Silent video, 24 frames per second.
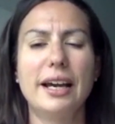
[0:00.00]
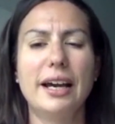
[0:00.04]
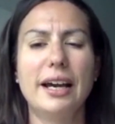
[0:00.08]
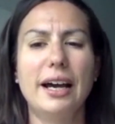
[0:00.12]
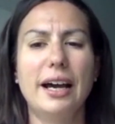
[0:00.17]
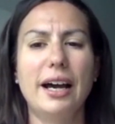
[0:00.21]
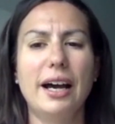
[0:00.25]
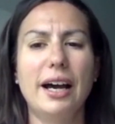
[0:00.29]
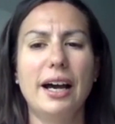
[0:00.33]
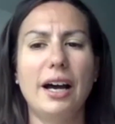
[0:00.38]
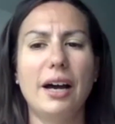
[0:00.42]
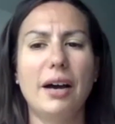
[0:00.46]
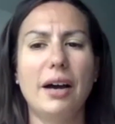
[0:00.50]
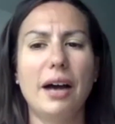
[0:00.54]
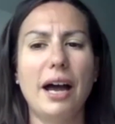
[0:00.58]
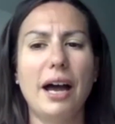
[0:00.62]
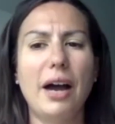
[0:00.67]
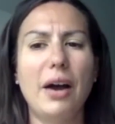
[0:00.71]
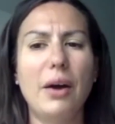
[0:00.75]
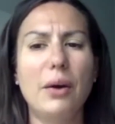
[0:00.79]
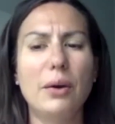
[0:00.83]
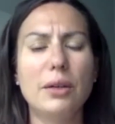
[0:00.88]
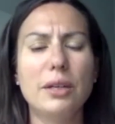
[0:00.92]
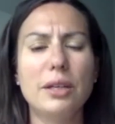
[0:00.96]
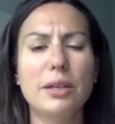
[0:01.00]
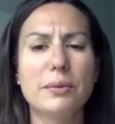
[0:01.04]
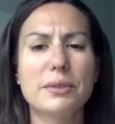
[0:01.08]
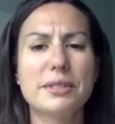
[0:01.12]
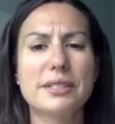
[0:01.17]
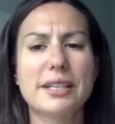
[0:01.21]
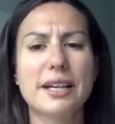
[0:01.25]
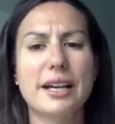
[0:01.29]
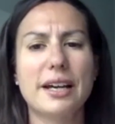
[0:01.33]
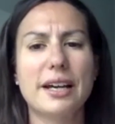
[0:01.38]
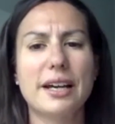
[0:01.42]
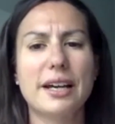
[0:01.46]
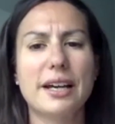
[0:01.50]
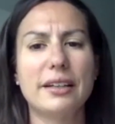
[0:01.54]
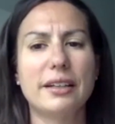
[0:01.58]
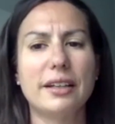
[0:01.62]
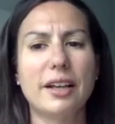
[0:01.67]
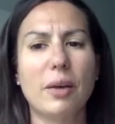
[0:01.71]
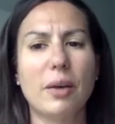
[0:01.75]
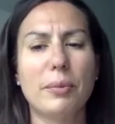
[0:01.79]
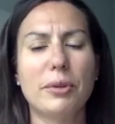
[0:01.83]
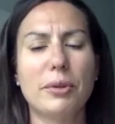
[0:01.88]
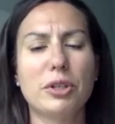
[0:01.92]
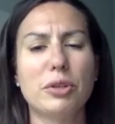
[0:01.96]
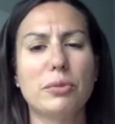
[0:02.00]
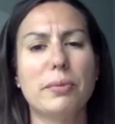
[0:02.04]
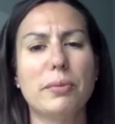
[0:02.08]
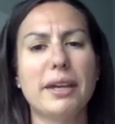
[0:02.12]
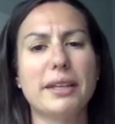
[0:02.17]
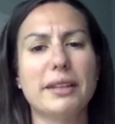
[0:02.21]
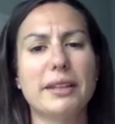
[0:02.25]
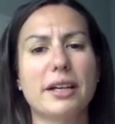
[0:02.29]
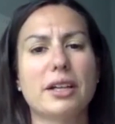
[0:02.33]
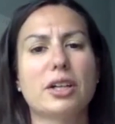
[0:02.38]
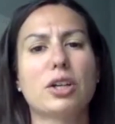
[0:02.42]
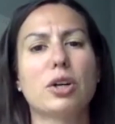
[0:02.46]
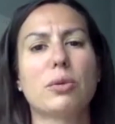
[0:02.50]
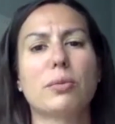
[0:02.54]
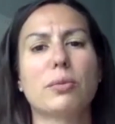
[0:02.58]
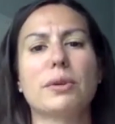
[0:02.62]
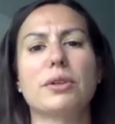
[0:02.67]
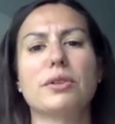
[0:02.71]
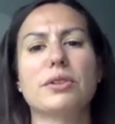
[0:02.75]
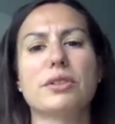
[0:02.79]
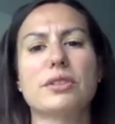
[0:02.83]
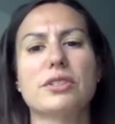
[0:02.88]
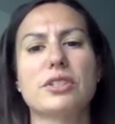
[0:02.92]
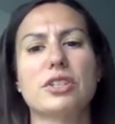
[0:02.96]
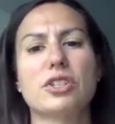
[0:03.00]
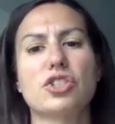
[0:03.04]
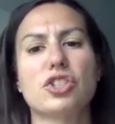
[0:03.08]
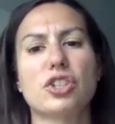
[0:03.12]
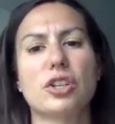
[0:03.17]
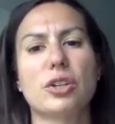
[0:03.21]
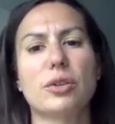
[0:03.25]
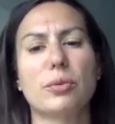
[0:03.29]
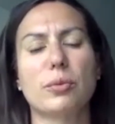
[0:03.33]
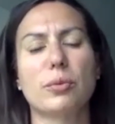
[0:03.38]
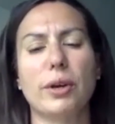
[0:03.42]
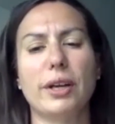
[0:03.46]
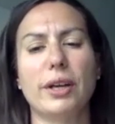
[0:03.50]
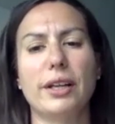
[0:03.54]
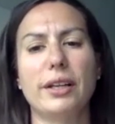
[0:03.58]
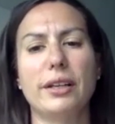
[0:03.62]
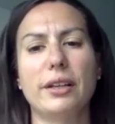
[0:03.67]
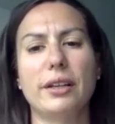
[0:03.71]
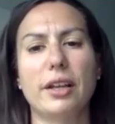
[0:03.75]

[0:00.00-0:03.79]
How key was that in helping you make that career decision when